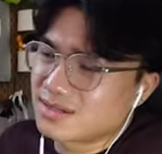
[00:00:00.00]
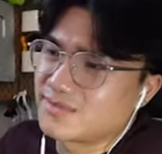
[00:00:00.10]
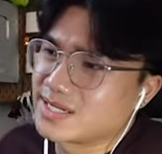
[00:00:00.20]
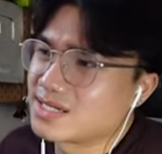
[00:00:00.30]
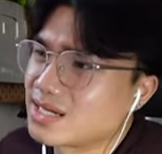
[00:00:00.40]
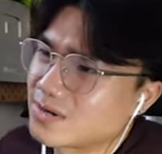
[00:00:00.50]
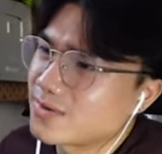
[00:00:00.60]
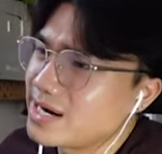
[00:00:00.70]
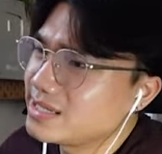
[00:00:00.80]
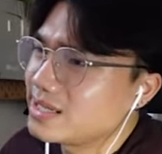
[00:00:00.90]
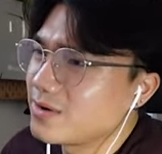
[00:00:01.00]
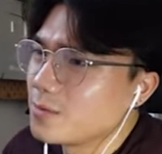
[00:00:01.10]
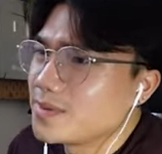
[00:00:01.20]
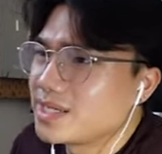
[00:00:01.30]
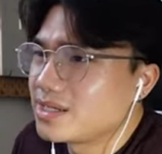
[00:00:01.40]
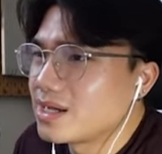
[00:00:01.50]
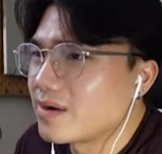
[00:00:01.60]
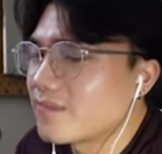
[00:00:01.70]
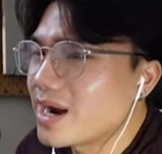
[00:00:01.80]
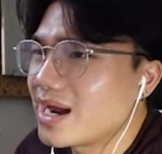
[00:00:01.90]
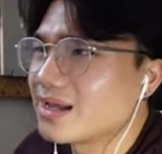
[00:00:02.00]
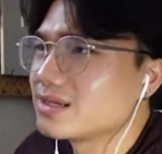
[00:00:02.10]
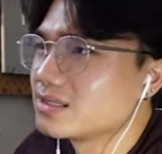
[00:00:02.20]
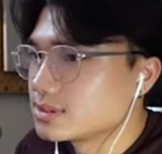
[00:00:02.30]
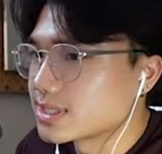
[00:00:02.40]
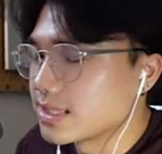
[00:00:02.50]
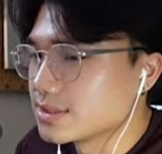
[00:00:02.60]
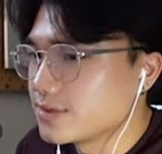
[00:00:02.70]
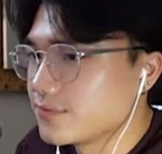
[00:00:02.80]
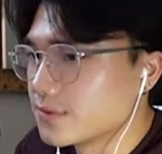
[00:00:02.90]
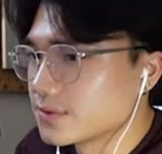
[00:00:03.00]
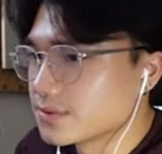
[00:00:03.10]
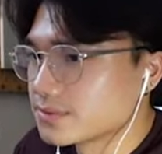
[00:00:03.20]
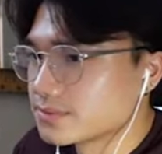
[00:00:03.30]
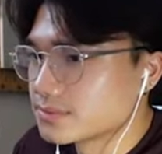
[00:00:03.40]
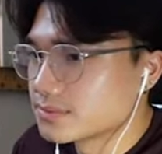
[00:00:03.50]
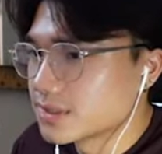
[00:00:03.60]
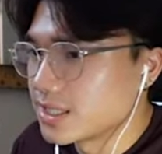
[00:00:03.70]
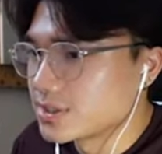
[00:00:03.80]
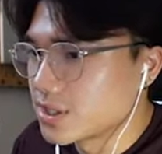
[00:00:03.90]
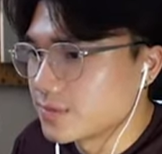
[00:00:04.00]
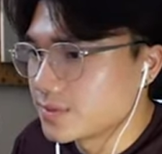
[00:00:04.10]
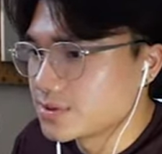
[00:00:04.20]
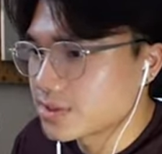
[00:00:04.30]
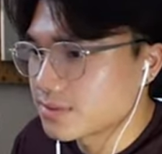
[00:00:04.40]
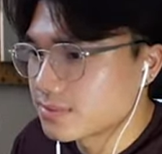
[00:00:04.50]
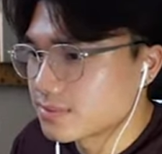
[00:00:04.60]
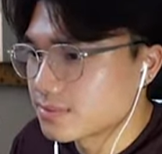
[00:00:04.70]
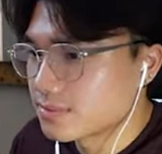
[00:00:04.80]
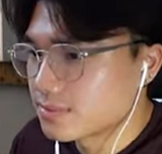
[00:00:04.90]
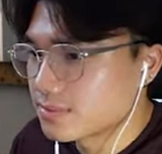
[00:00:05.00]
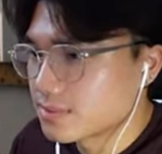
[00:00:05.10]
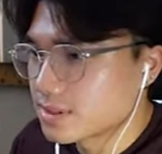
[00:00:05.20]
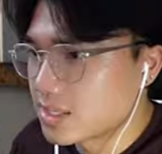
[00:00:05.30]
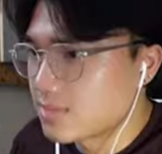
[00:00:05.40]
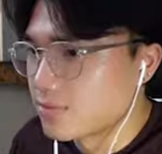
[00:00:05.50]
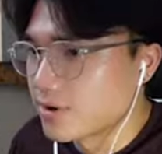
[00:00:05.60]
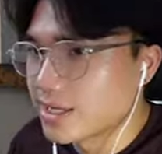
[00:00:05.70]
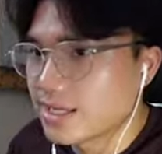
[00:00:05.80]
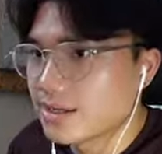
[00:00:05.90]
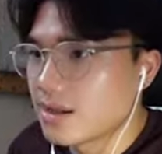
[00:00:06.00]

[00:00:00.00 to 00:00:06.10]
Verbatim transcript: Oh my god, why did they open and uh, why? Skeleton folk. Can I turn off the music? Can I break it?